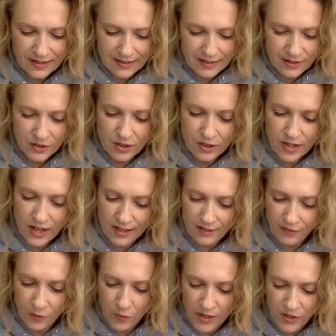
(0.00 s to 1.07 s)
there's a lot of
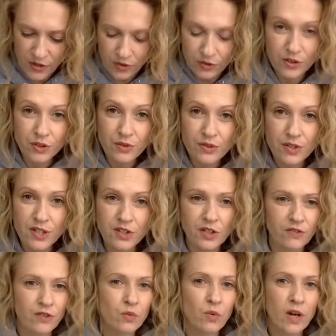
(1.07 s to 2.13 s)
different ways you could do this.
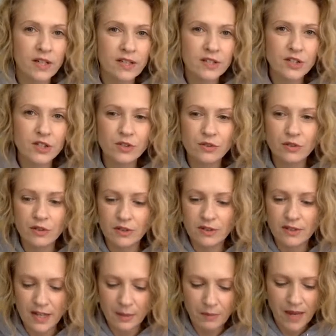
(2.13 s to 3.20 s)
If you wanted to, you could
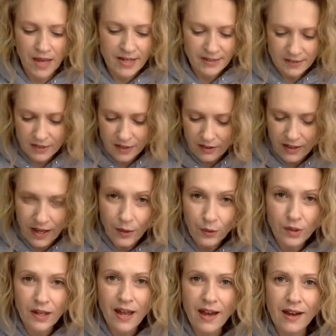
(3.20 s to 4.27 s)
get a pen and start
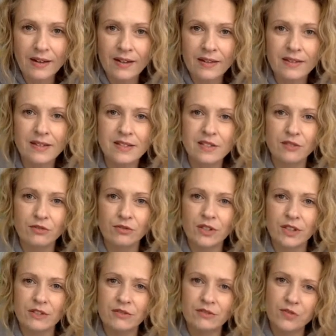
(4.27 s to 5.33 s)
outlining the
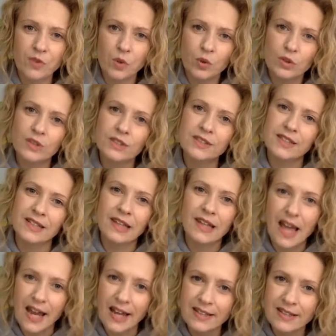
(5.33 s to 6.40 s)
different folds and
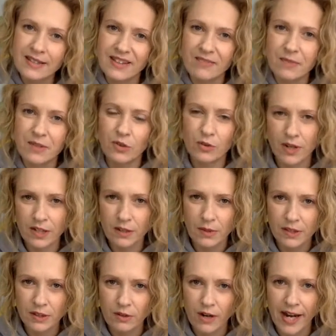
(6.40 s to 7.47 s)
lines that have been created by
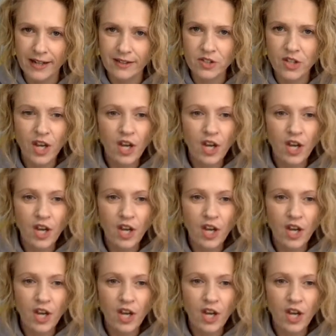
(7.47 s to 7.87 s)
the cracks.